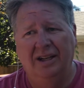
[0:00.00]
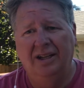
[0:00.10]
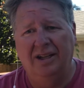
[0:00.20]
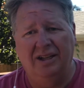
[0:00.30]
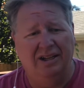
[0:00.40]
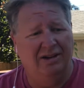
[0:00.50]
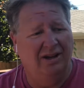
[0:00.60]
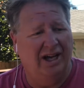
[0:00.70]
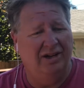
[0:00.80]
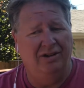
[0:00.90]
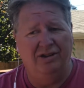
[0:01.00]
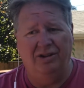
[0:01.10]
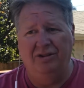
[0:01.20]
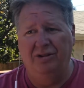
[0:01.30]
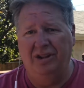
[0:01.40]
you're
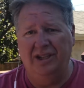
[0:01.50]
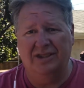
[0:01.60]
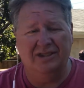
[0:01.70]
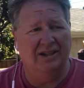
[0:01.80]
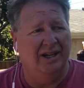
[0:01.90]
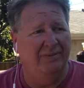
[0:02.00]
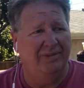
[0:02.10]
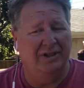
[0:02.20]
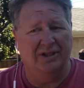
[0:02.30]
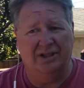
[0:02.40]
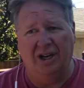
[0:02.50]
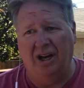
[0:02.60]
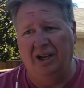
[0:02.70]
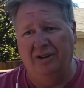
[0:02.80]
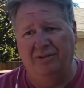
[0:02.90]
new to this. There's a
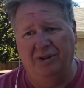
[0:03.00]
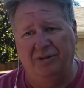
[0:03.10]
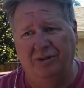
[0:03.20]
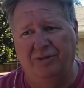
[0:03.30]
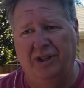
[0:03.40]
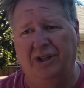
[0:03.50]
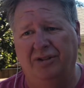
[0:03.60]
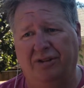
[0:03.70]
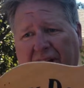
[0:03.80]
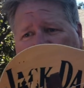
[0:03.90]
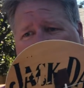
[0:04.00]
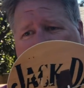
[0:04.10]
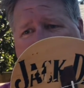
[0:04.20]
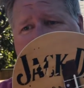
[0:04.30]
ton of YouTube videos on how to tie